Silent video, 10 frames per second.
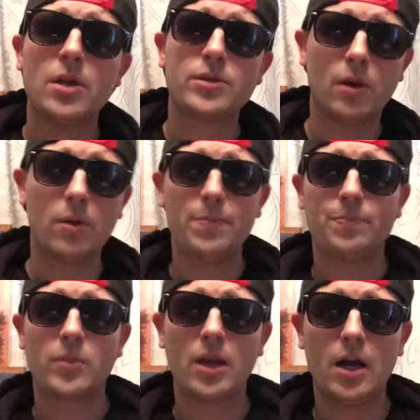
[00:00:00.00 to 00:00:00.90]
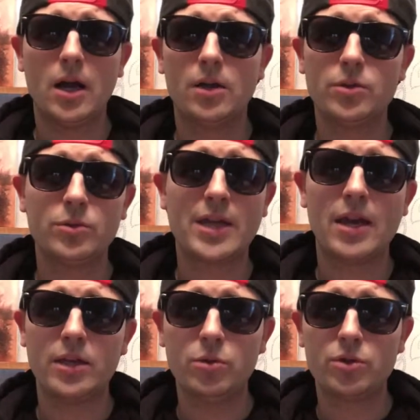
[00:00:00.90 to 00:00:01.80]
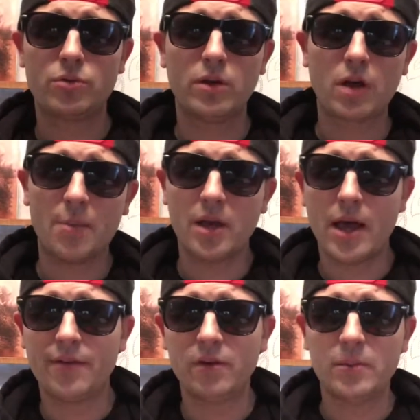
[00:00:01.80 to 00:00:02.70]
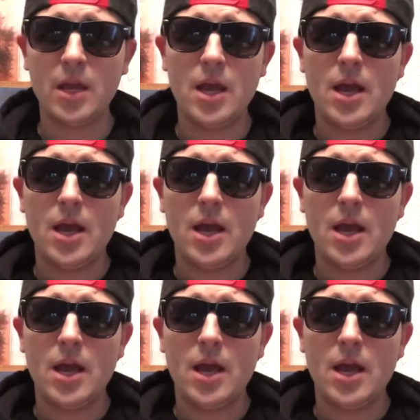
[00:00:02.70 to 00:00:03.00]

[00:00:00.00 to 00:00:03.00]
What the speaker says: So dude's got a huge career coming ahead of him.